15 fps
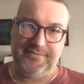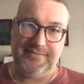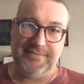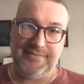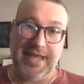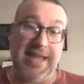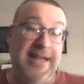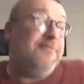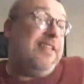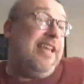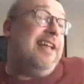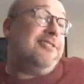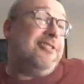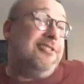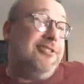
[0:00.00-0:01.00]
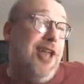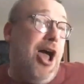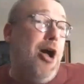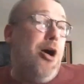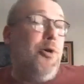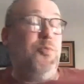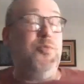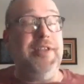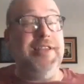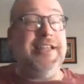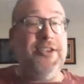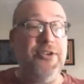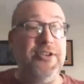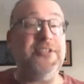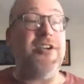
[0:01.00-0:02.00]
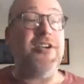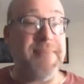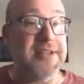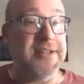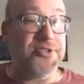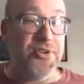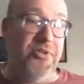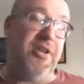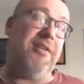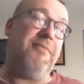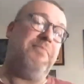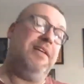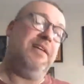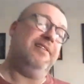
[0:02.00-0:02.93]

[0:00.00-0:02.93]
And if the answer is no, well, then you can talk about tuna. But